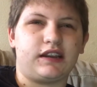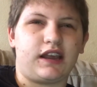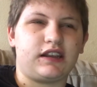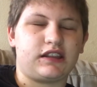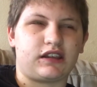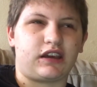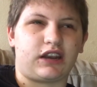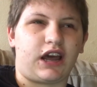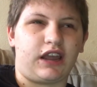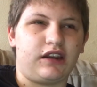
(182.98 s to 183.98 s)
anything
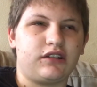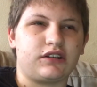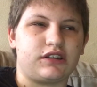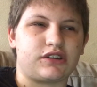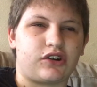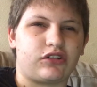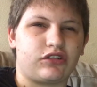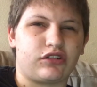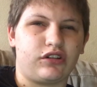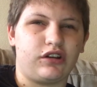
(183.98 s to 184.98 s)
at night is
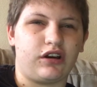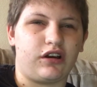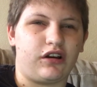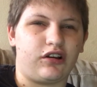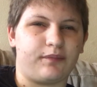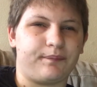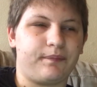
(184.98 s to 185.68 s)
hard. I